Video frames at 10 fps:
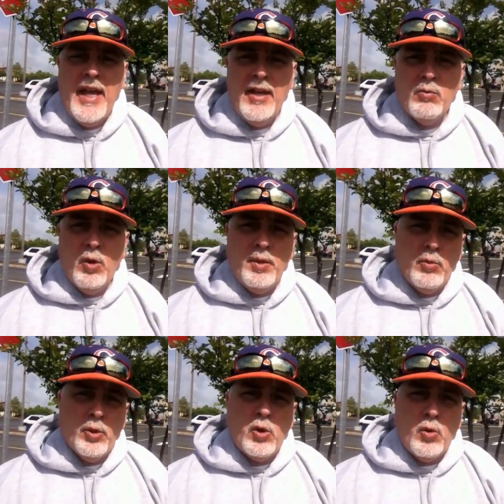And we'll
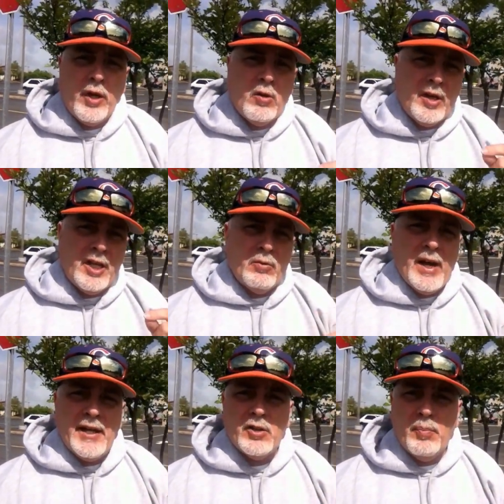be real quick going to get
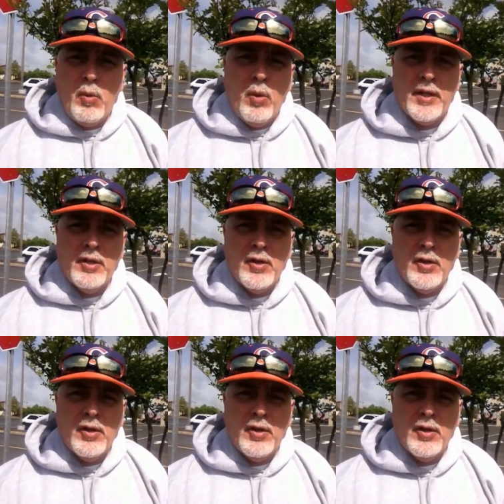right to the point.